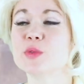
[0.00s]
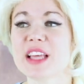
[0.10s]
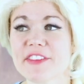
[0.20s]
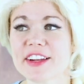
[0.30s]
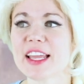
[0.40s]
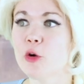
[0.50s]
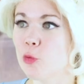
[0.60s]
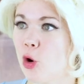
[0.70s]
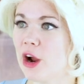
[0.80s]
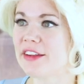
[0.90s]
So definitely
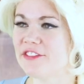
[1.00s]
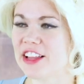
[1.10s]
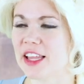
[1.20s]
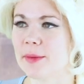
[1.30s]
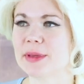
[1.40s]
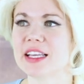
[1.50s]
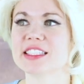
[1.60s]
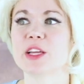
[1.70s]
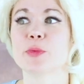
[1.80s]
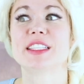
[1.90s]
Aurora and Phillip
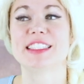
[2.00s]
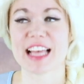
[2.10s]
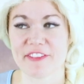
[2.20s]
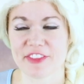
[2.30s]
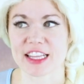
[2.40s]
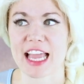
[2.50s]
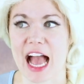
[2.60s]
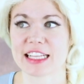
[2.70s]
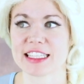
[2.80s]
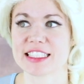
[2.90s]
because they were definitely
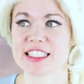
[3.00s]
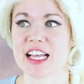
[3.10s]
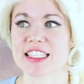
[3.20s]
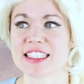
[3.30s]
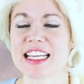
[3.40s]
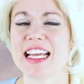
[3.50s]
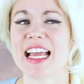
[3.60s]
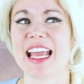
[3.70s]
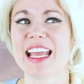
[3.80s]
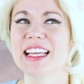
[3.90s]
acting sus.
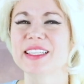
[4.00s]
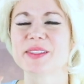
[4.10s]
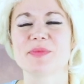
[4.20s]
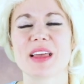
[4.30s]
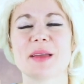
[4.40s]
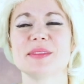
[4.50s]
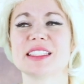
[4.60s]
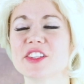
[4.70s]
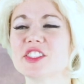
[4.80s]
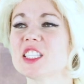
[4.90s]
And I'm
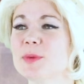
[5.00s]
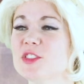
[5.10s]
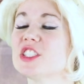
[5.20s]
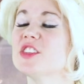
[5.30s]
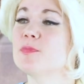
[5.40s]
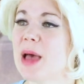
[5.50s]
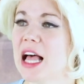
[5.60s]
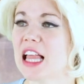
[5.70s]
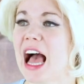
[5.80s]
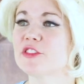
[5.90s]
still suspicious of
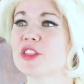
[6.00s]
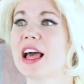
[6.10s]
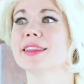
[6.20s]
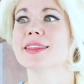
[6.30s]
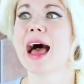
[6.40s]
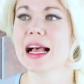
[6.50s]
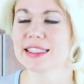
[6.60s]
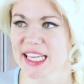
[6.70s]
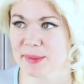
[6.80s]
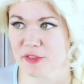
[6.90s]
Belle after that
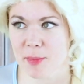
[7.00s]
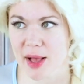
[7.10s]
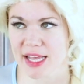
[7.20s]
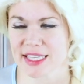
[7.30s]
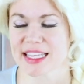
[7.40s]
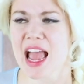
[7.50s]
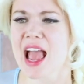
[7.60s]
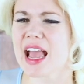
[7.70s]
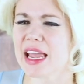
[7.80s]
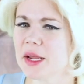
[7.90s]
last game of Among Us,
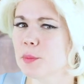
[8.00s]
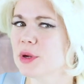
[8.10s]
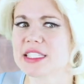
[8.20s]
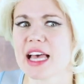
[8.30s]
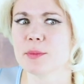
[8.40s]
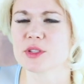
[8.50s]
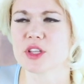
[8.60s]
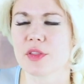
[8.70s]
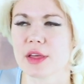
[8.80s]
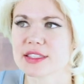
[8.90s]
and Prince Adam was
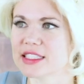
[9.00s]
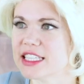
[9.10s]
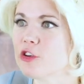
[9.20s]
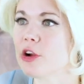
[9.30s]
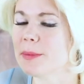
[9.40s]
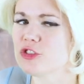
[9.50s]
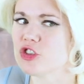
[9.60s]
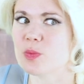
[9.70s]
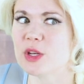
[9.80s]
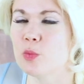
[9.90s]
on that secret
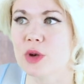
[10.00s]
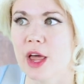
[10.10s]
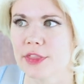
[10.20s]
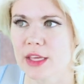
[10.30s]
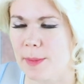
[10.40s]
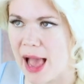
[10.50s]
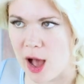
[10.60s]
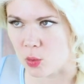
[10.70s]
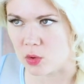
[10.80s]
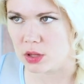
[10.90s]
mission we know nothing
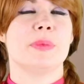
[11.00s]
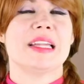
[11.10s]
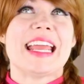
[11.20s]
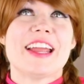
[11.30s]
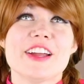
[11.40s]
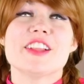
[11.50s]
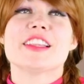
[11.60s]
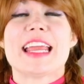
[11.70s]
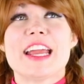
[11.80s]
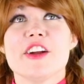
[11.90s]
about. But Ariel
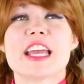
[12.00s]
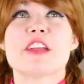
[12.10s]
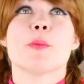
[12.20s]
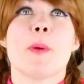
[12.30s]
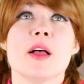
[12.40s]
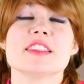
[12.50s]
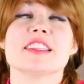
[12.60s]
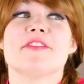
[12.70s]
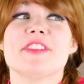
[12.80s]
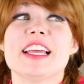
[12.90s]
and Eric and
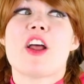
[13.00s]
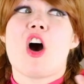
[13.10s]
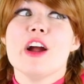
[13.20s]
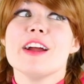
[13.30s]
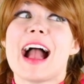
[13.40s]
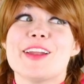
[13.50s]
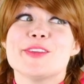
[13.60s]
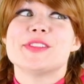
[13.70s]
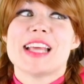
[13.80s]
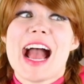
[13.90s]
Rapunzel and Flynn are out
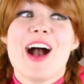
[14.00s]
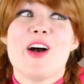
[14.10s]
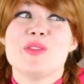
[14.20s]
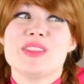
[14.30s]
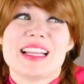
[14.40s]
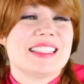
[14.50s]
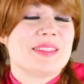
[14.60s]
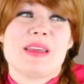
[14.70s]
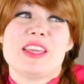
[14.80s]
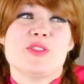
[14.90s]
of town. That
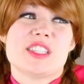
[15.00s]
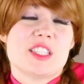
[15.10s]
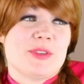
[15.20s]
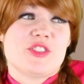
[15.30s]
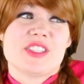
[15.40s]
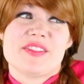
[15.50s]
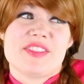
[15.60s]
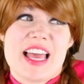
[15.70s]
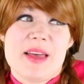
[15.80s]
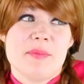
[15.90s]
doesn't make you suspicious of
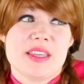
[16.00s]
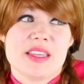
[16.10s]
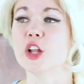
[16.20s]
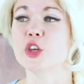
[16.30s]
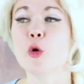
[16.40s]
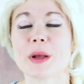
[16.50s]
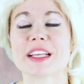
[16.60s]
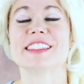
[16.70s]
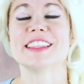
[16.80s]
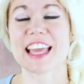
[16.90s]
them? No,
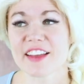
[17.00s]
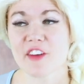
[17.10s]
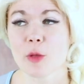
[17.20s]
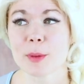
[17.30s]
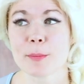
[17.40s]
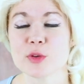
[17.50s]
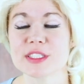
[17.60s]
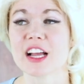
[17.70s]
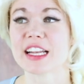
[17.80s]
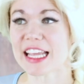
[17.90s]
because they've all been
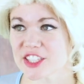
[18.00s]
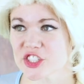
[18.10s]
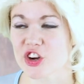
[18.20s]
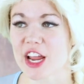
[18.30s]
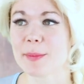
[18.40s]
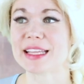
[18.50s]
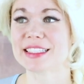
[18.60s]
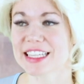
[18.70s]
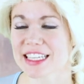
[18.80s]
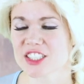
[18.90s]
posting on Instagram
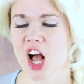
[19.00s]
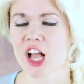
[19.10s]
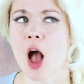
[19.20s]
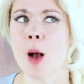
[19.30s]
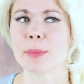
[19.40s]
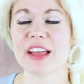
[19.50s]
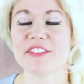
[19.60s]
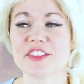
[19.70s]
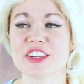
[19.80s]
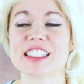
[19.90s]
and TikTok, but
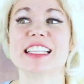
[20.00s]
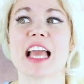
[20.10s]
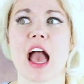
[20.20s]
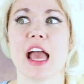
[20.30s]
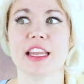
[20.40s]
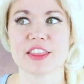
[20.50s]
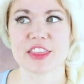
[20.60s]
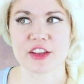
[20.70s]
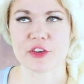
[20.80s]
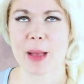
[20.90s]
I've never seen
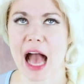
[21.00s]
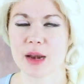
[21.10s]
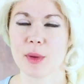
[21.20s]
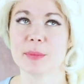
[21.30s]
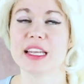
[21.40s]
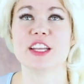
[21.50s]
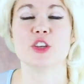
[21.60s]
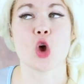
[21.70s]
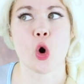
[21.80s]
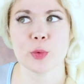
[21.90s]
anything from Adam. I mean, I
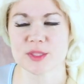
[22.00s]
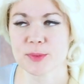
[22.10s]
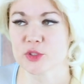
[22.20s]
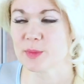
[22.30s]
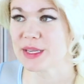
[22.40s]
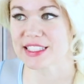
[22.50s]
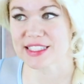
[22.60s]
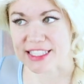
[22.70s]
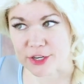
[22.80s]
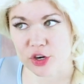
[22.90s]
know it was supposed to be a
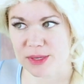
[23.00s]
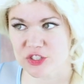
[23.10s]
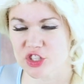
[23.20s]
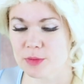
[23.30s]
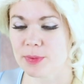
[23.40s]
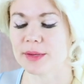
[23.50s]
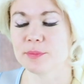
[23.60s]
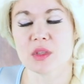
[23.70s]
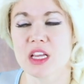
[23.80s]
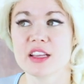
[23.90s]
secret mission, but
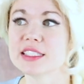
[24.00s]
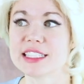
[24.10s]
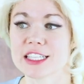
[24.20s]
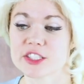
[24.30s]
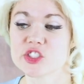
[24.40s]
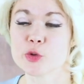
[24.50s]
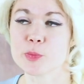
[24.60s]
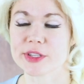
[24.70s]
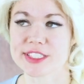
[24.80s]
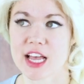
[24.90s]
still
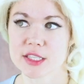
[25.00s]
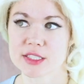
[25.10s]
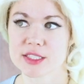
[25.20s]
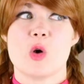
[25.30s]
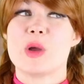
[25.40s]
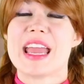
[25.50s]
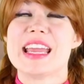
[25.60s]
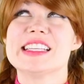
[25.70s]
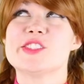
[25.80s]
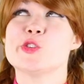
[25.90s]
super sus.
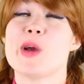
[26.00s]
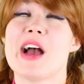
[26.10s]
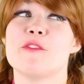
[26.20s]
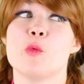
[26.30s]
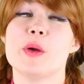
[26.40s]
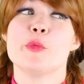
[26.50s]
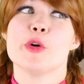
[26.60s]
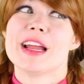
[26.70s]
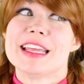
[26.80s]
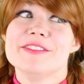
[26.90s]
Okay, so you have one
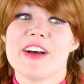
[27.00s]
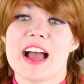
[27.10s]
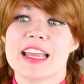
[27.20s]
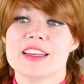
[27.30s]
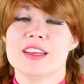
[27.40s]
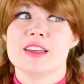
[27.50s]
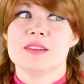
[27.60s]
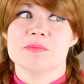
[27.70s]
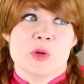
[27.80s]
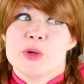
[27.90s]
more invite.
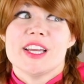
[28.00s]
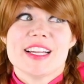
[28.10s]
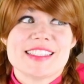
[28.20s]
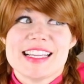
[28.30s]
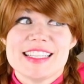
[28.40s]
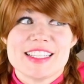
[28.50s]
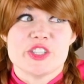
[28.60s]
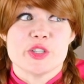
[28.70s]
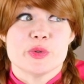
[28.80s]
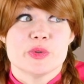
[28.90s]
Who are you gonna send it
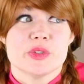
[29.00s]
to?